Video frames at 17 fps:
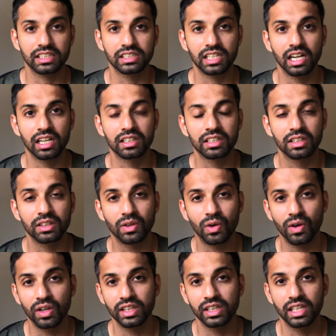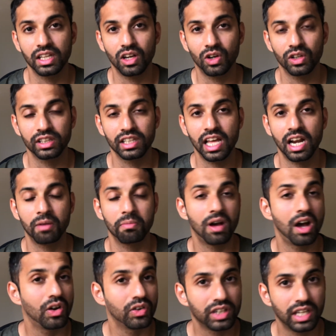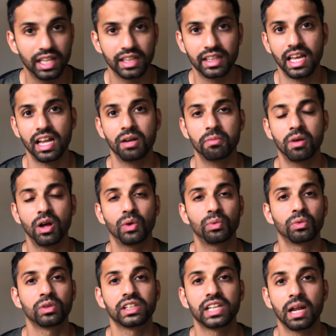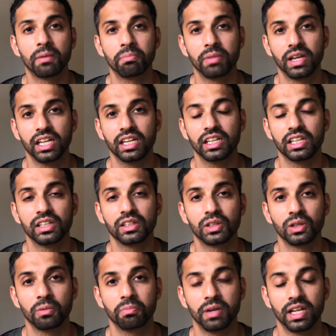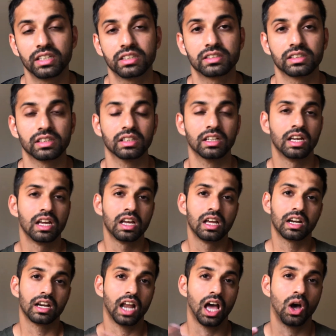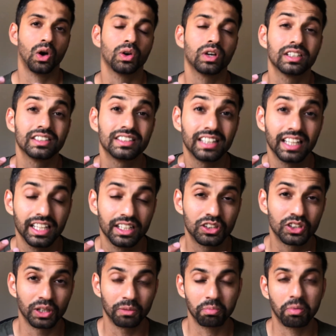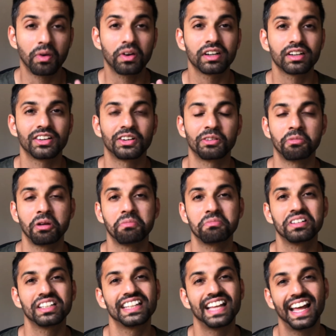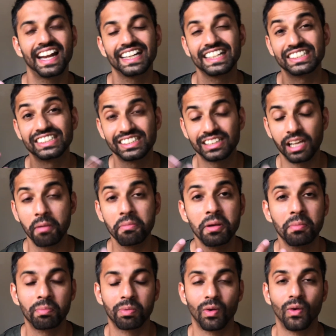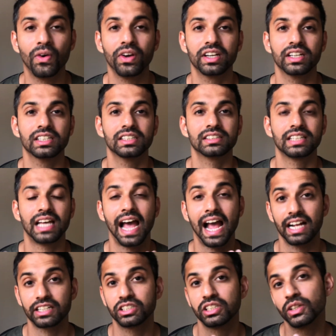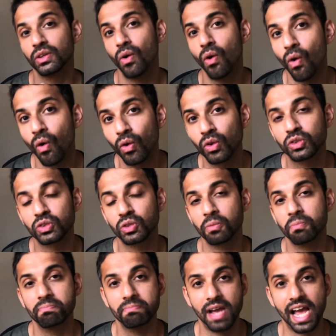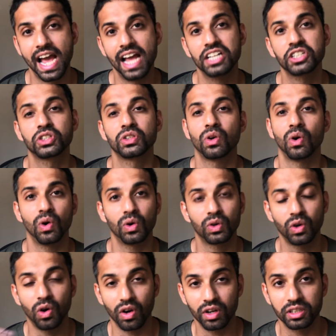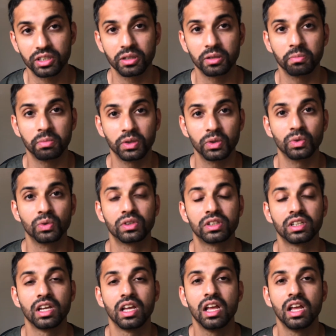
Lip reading: sheltered on that amount, and that amount would get paid into your pension. Now, it's important to remember that some employers actually also match or contribute